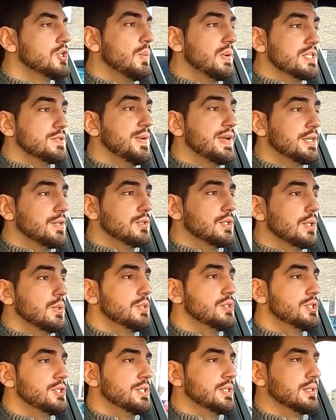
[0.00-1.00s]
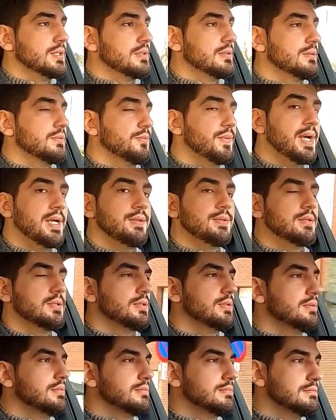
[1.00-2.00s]
So what's my conclusion? Well,
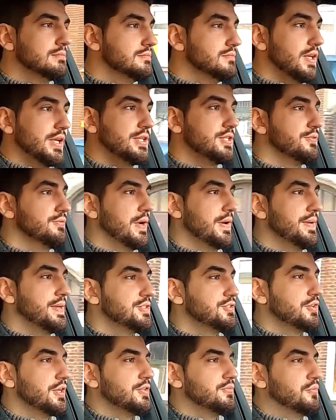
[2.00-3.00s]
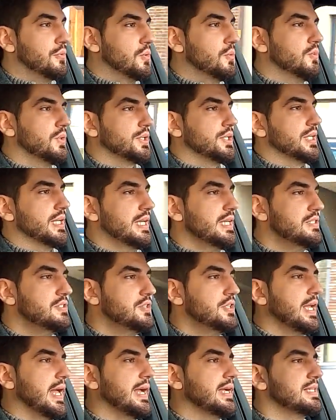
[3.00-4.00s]
it's very straightforward. Is
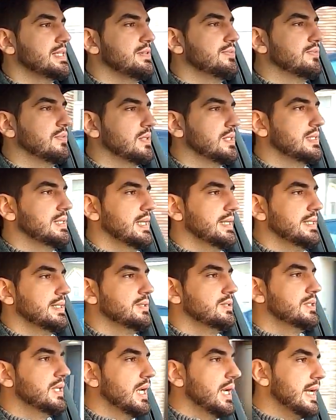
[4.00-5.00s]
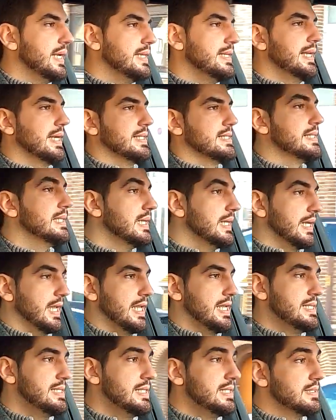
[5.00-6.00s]
the XC40 any good? Yes.
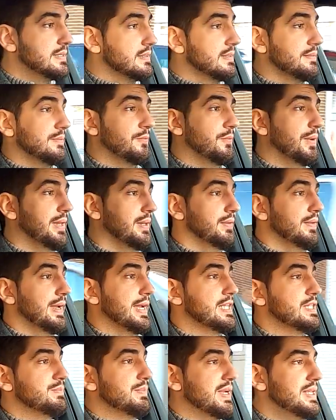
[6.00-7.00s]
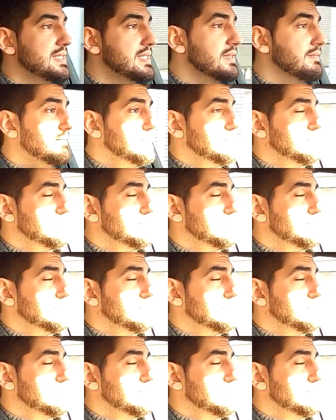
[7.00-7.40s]
Is it, well, expensive?